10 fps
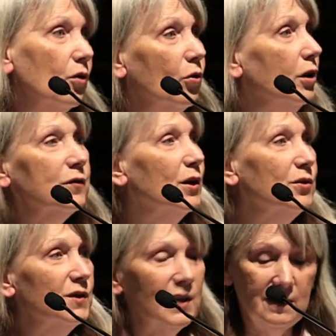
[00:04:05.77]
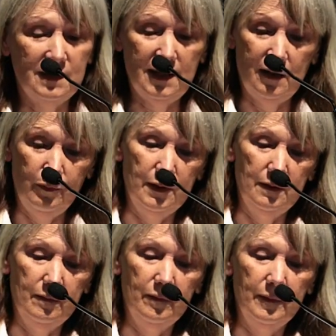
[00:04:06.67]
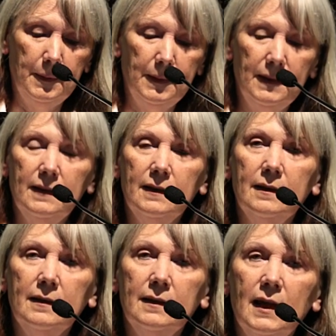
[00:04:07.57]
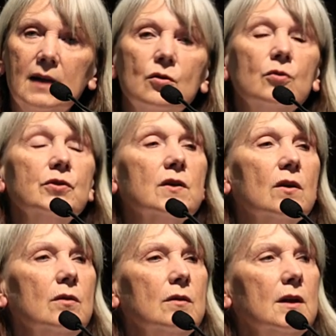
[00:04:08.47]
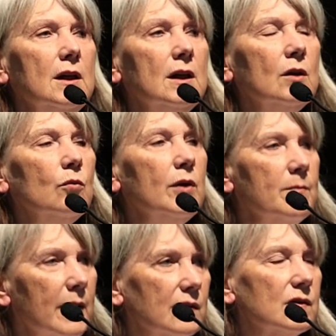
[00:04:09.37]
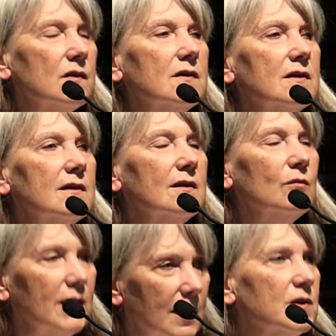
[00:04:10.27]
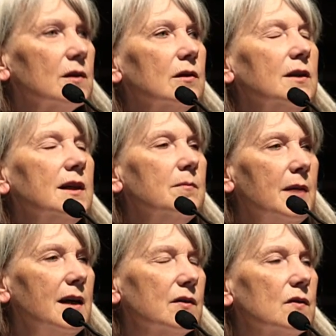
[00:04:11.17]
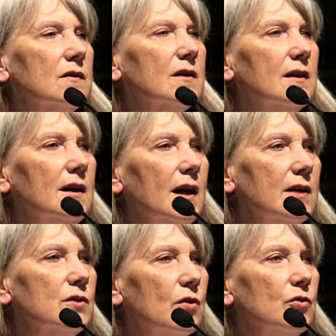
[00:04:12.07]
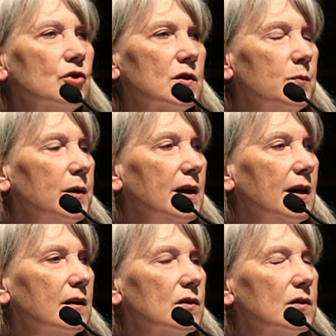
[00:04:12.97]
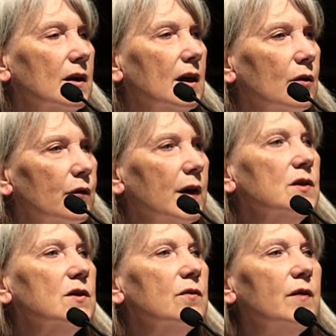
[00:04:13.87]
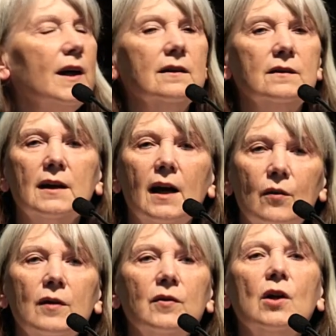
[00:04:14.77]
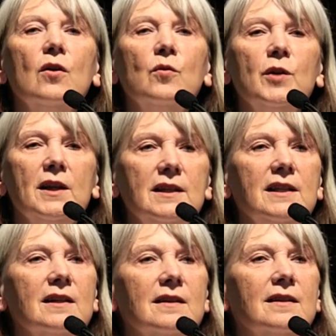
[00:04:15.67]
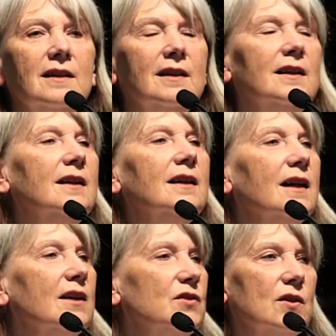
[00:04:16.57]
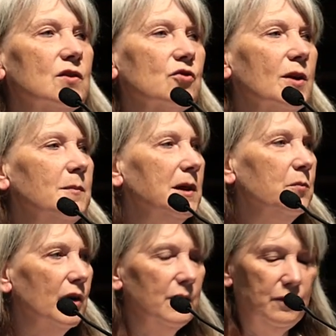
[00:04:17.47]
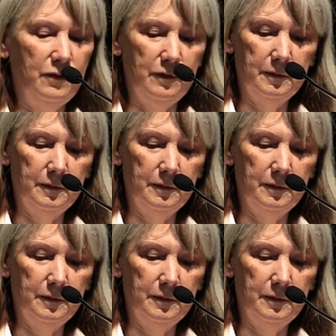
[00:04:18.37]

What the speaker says: All of those things happen. And also, we absolutely must, as conscious beings, face the fact that however long we're here, it's extremely brief.